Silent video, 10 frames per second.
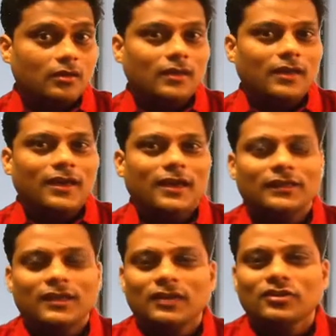
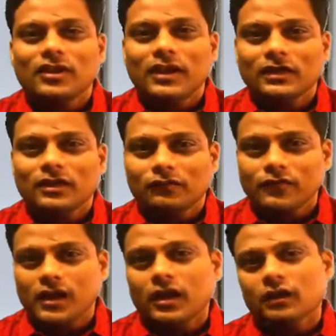and then
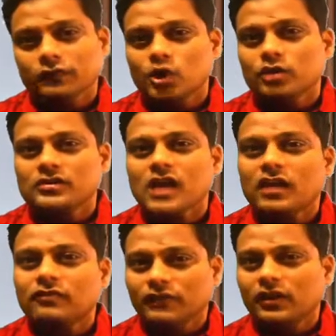rectify. Of course,
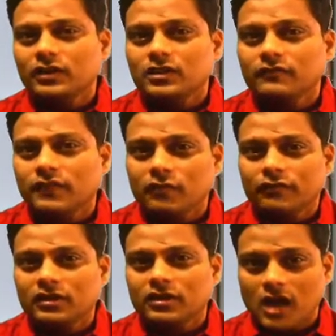I will give
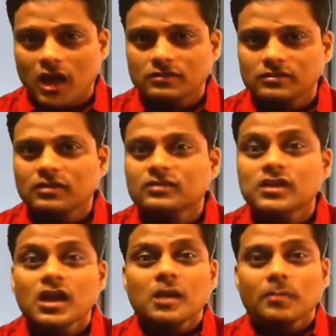away the answers,
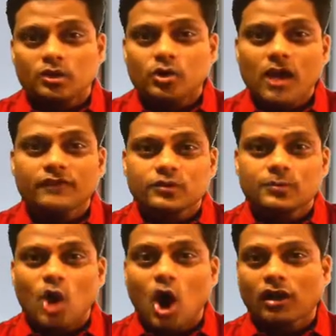but you have to
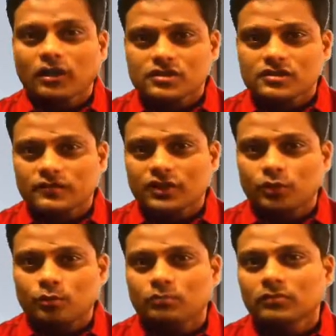be honest when
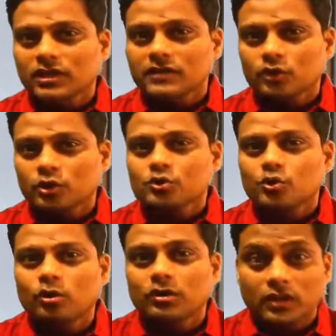you leave your
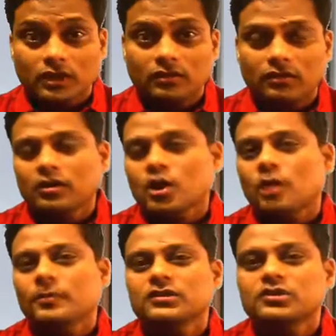score in the
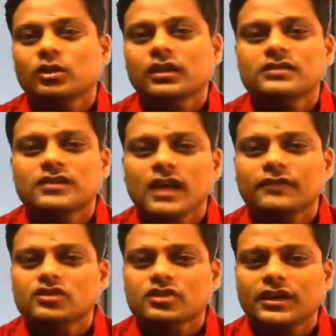comments. So let's dive
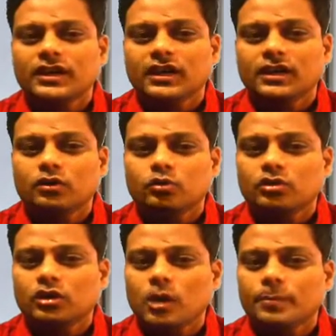straight into
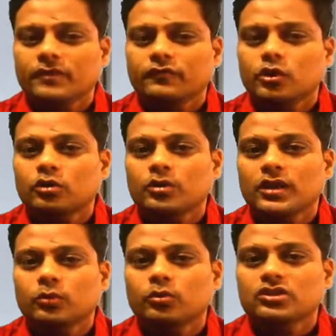the topic for today, which